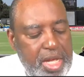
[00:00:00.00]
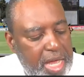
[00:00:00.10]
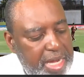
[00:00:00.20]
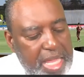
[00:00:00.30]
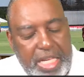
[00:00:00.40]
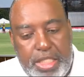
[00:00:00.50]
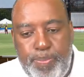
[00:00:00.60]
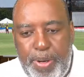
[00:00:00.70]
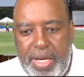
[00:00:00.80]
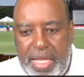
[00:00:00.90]
an
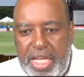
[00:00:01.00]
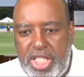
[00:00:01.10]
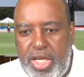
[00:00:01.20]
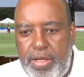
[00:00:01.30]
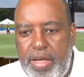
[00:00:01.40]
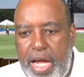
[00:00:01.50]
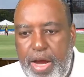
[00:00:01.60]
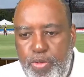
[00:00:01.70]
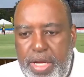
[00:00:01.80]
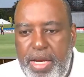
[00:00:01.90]
explanation.
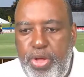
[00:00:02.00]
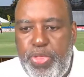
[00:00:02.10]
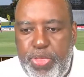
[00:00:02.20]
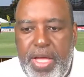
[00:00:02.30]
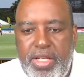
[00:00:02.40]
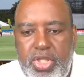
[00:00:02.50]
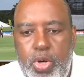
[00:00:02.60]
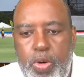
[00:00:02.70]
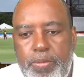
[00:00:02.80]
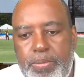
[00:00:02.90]
I really think so.